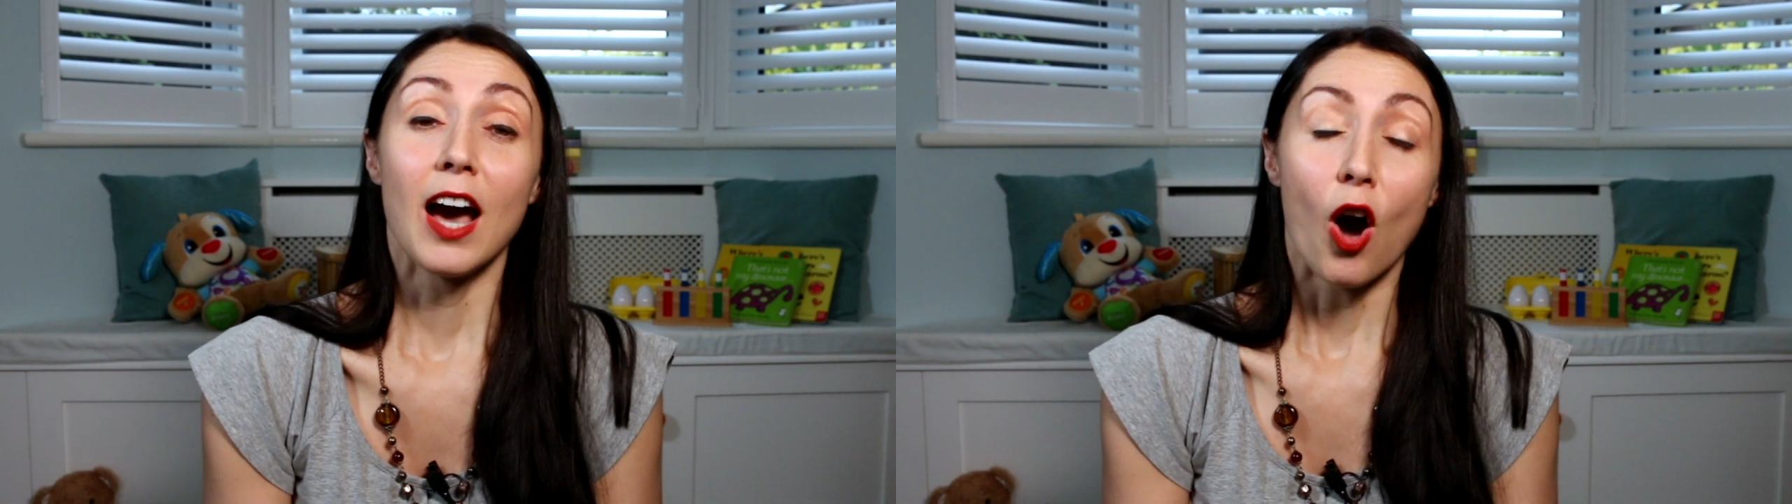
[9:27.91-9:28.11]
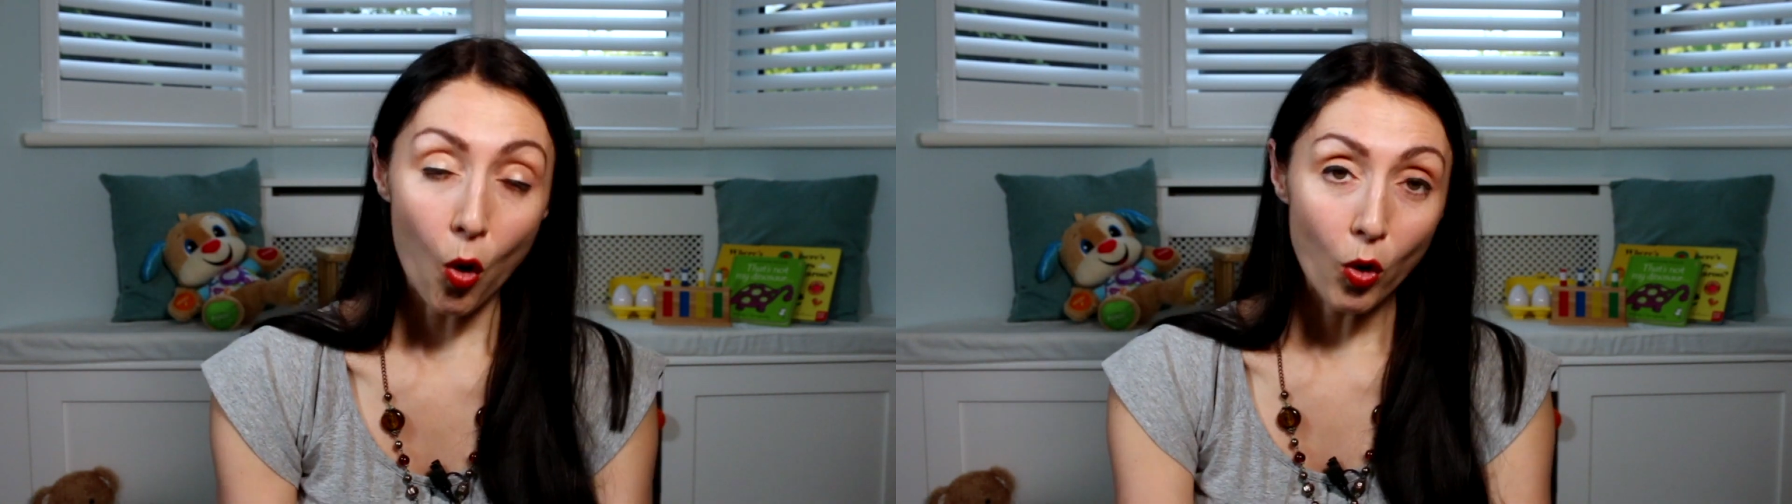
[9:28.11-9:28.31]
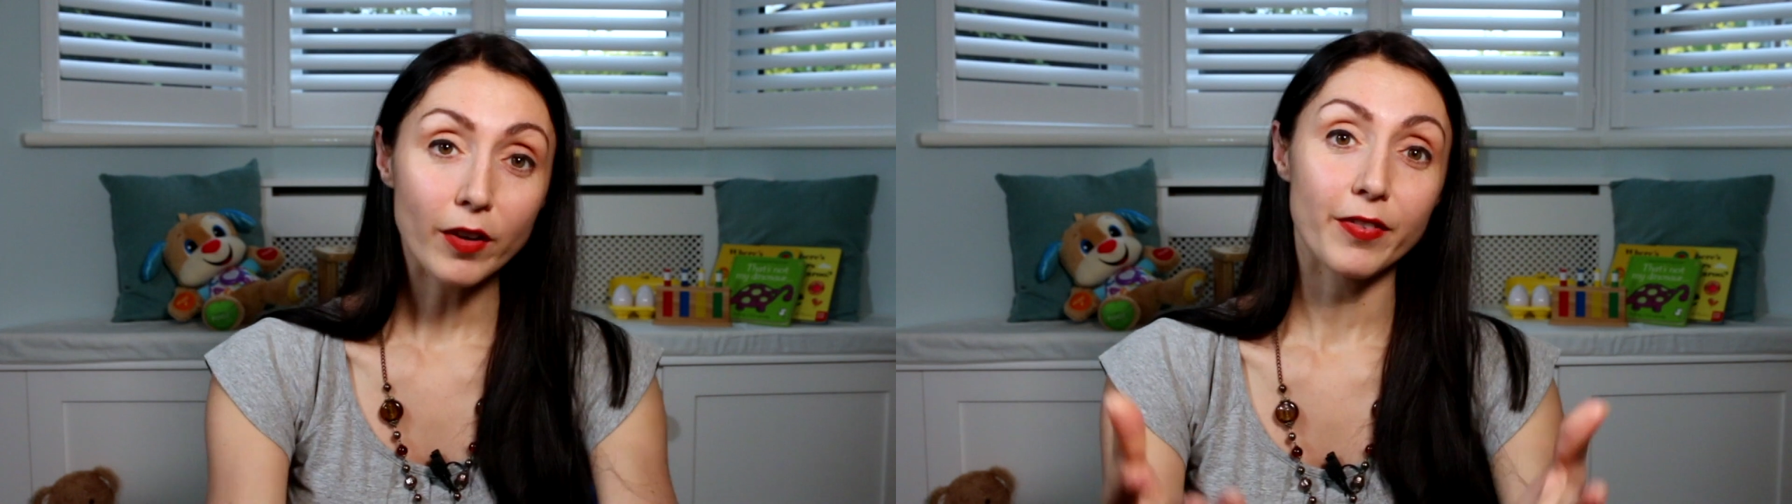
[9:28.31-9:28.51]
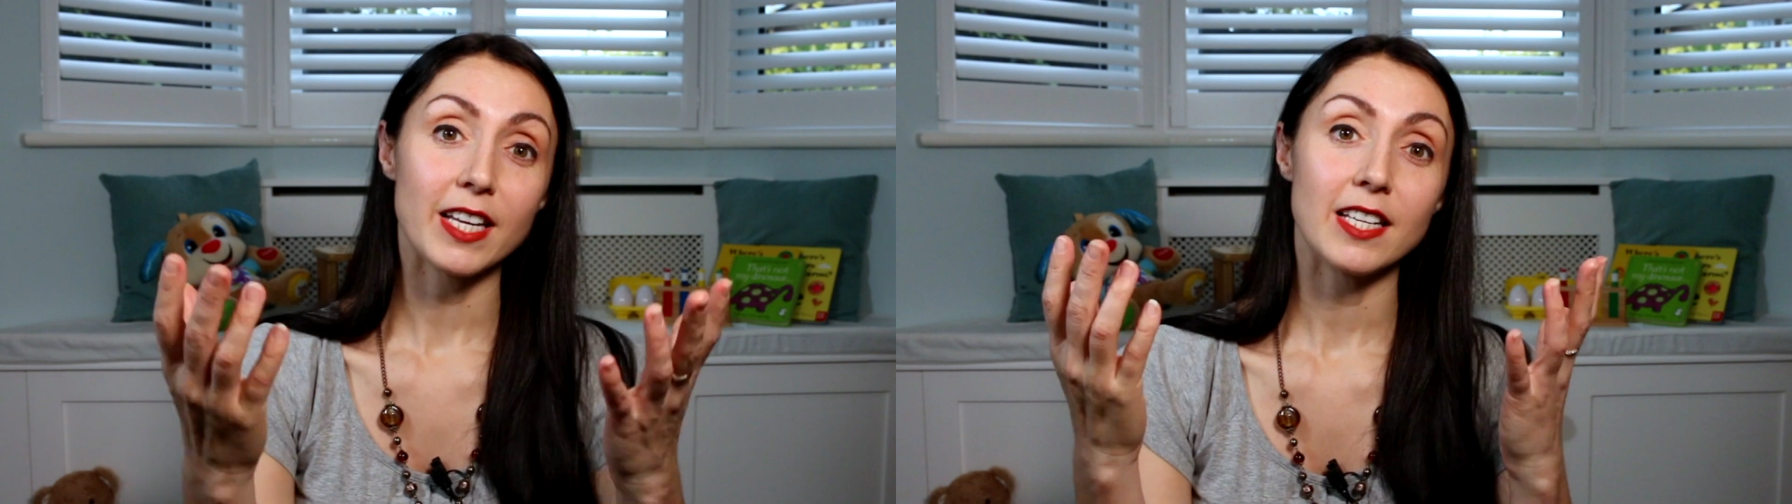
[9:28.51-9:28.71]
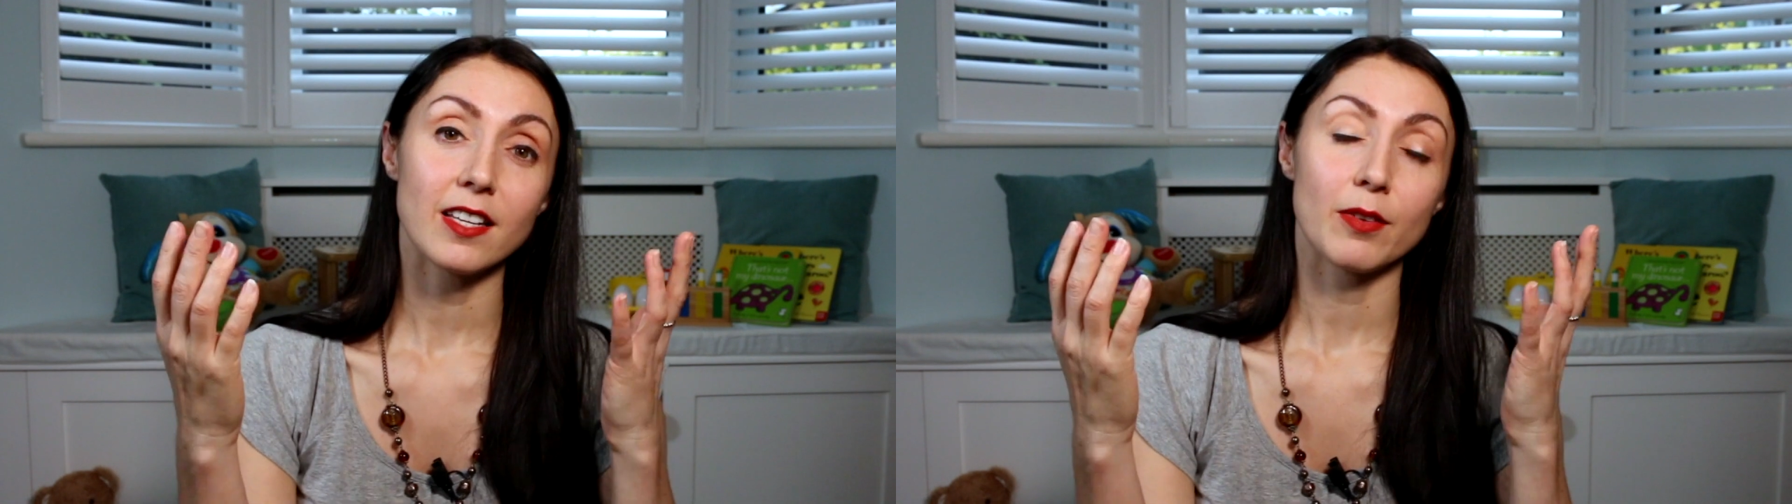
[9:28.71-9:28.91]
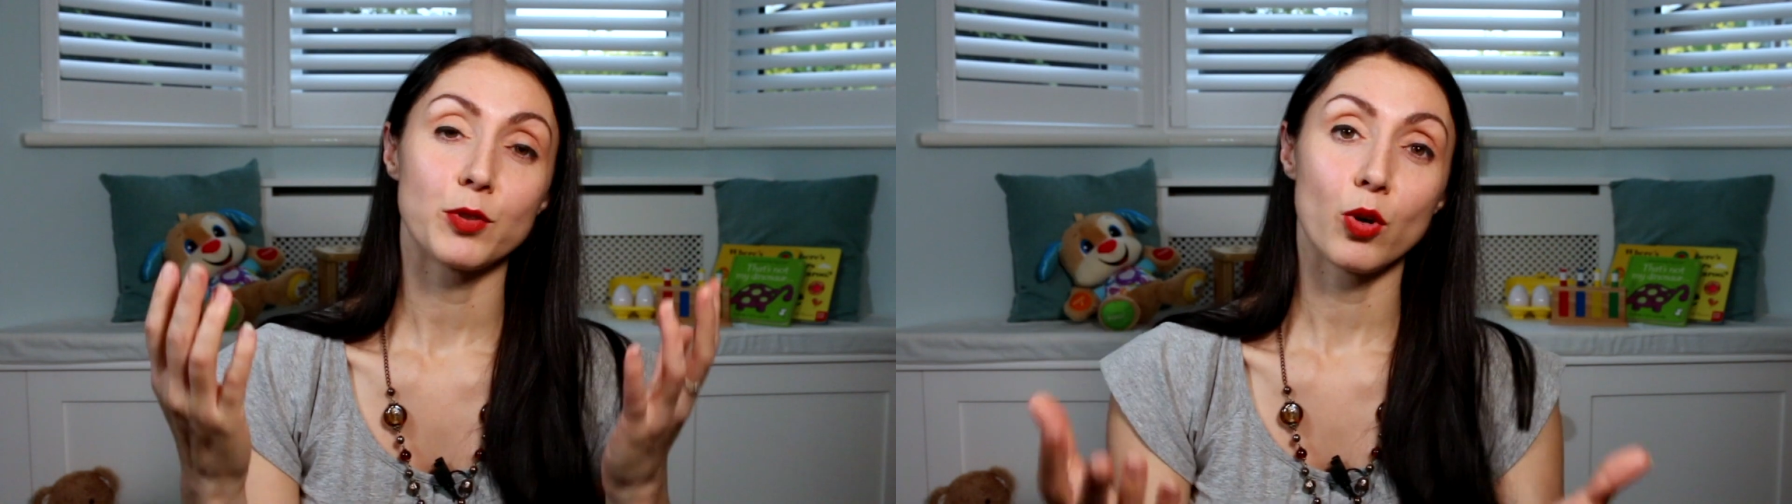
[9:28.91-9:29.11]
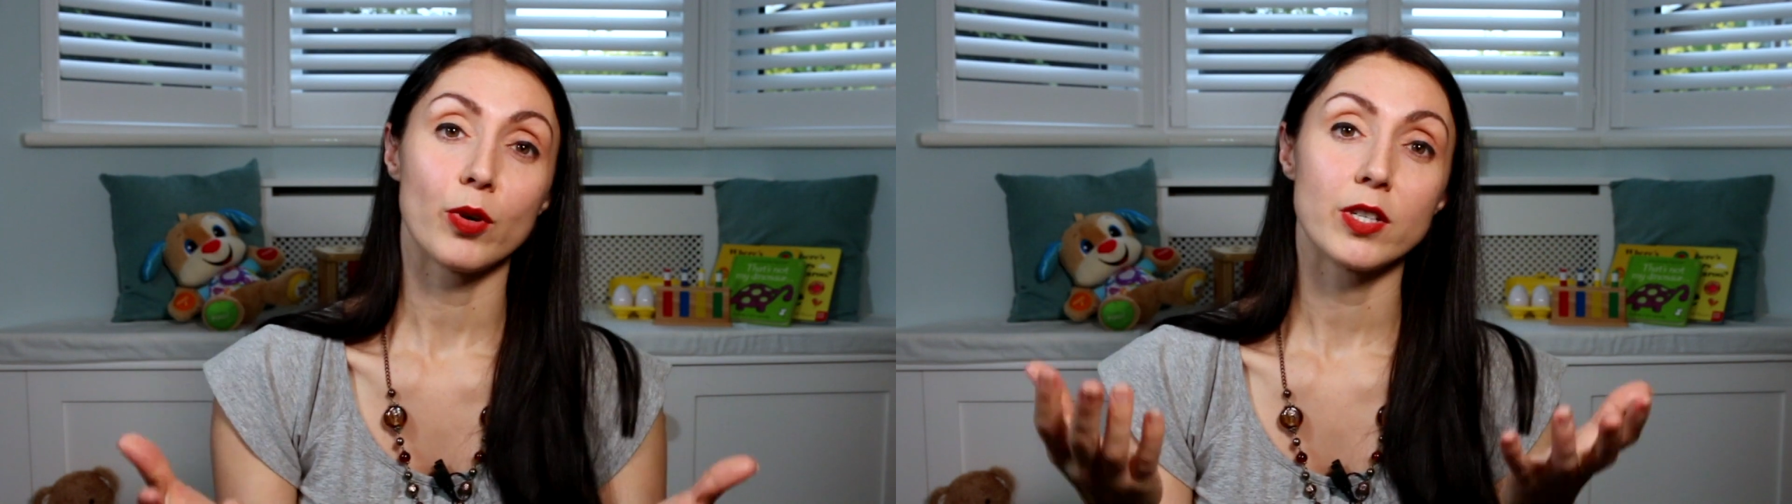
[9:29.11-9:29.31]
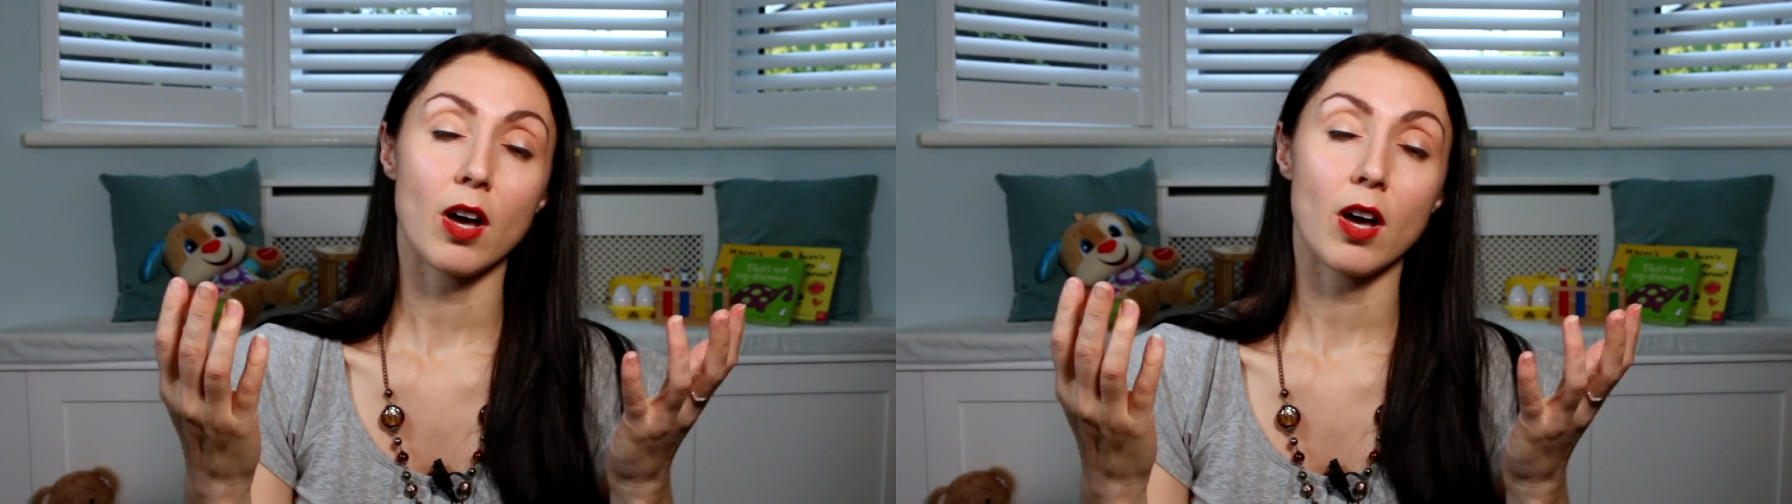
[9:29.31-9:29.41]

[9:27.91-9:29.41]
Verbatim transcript: All of these toys